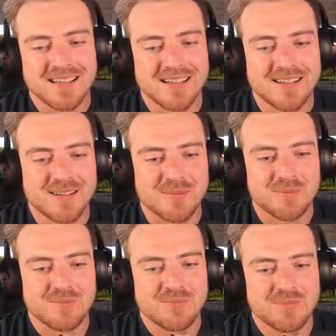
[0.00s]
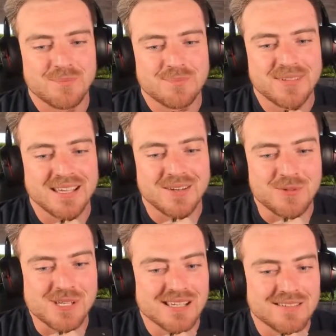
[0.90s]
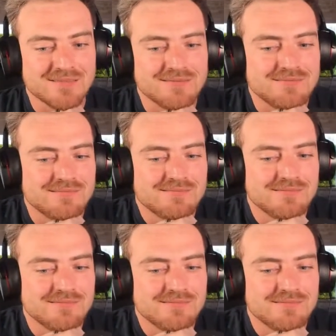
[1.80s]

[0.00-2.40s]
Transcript: And we can